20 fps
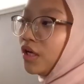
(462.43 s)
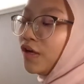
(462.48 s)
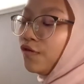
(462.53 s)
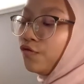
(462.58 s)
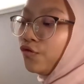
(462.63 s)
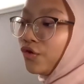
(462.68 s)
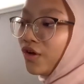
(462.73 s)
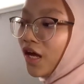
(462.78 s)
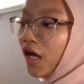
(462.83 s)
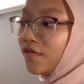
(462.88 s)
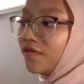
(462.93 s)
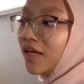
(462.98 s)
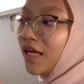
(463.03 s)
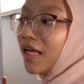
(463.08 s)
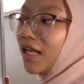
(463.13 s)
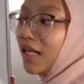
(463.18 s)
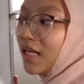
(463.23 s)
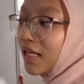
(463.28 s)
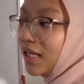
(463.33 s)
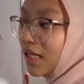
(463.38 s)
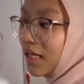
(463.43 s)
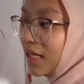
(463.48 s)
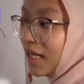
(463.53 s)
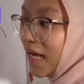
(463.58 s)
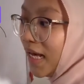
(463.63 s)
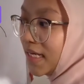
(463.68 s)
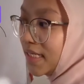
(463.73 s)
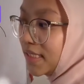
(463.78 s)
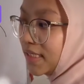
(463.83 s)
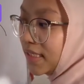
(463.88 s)
we have less
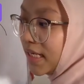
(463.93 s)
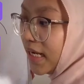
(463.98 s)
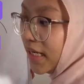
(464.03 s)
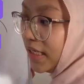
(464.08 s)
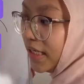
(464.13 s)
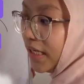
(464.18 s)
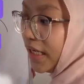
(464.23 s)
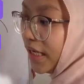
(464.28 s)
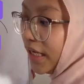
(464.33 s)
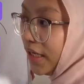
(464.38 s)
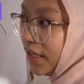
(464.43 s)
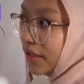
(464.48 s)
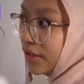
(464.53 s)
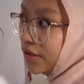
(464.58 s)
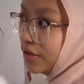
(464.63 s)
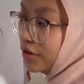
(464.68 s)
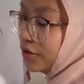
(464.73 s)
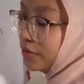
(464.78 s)
ADH,